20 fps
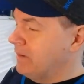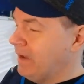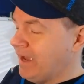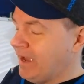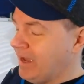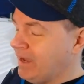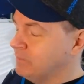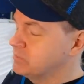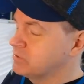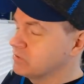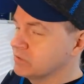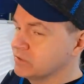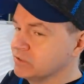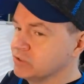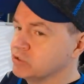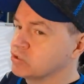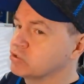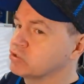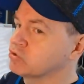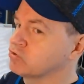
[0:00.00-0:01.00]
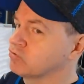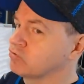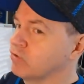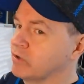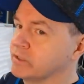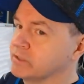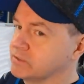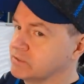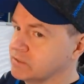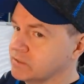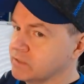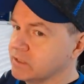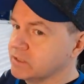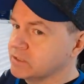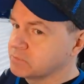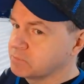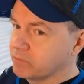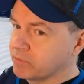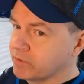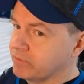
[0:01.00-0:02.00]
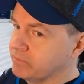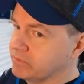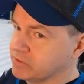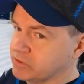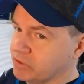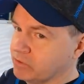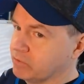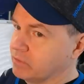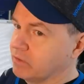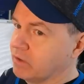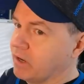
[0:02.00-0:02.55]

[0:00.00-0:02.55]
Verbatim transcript: Absolutely destroys his previous career